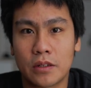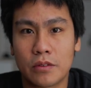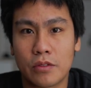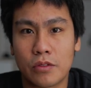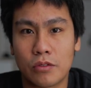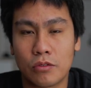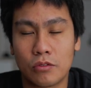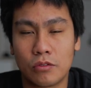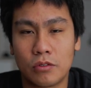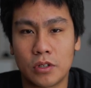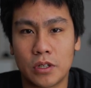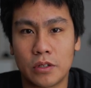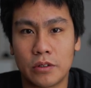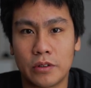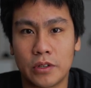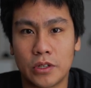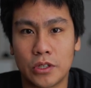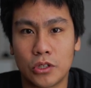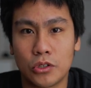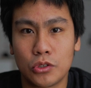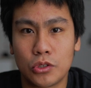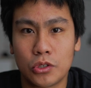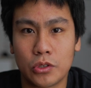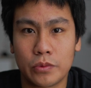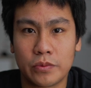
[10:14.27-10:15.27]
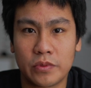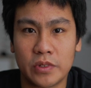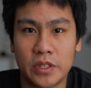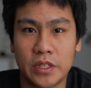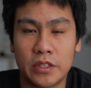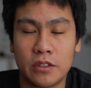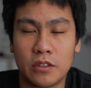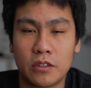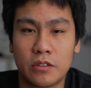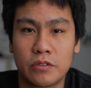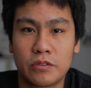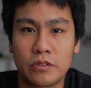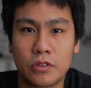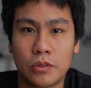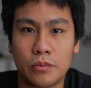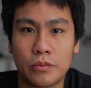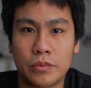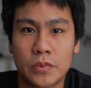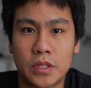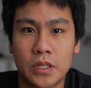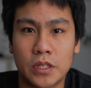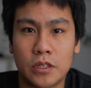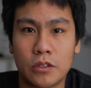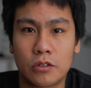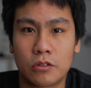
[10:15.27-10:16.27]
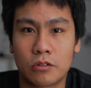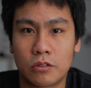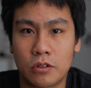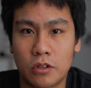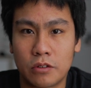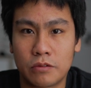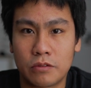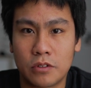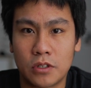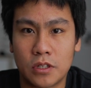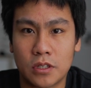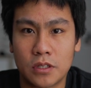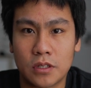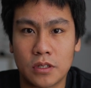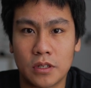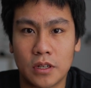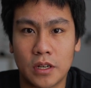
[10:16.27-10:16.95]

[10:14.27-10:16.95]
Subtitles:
through a YouTube video from Teo Crawford.